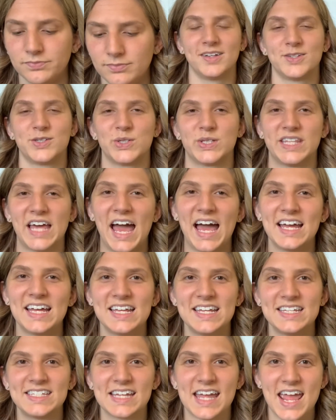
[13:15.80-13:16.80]
So
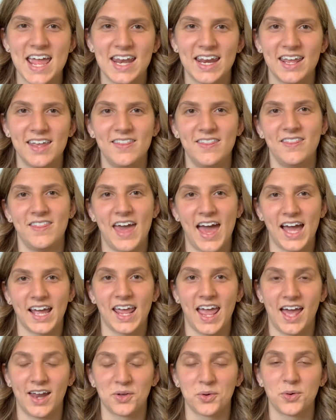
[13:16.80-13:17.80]
that is it in that
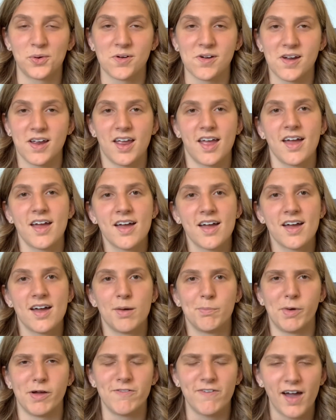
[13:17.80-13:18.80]
category.
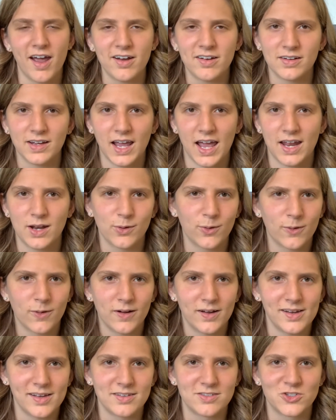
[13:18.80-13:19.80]
My final
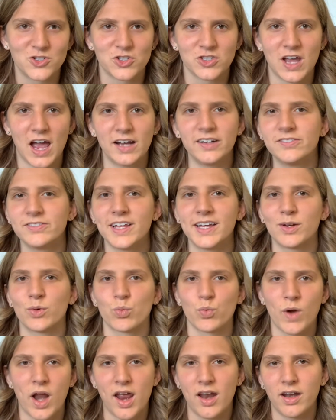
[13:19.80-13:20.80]
category is just kind of like
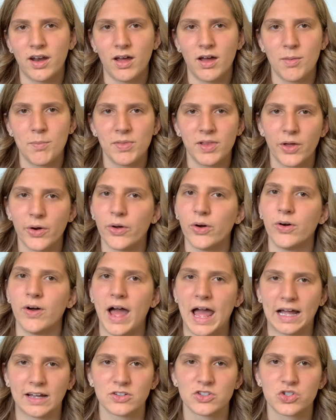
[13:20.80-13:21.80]
random little
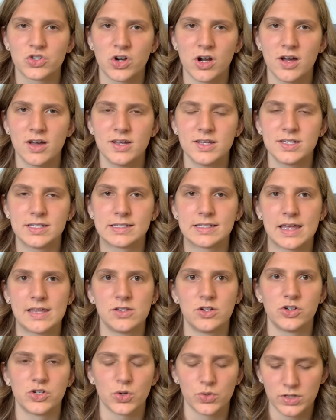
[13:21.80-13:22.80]
extras, and
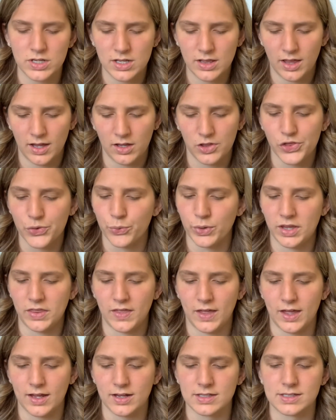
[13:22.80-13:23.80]
there's only like 3
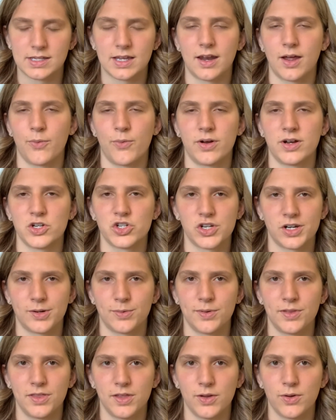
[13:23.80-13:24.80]
things that I want to share
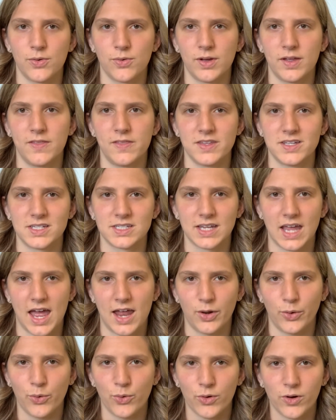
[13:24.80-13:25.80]
with you in this
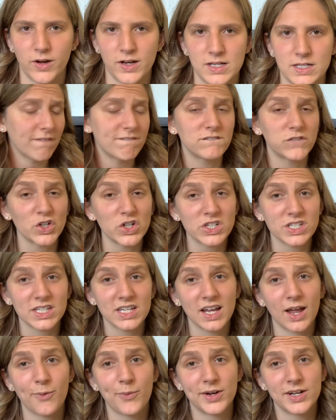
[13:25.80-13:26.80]
category. The first
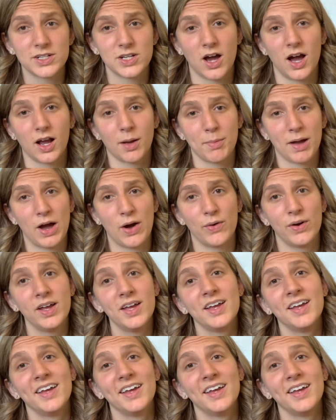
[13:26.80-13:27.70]
thing I want to talk about